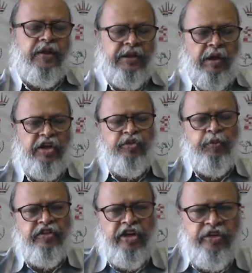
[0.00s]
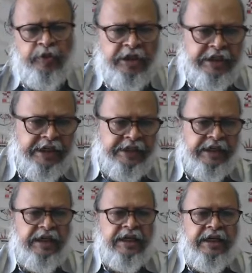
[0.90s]
Now H passer has been
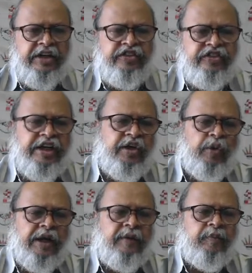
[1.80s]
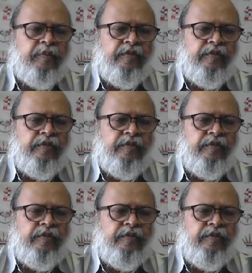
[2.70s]
created. It is 3-1,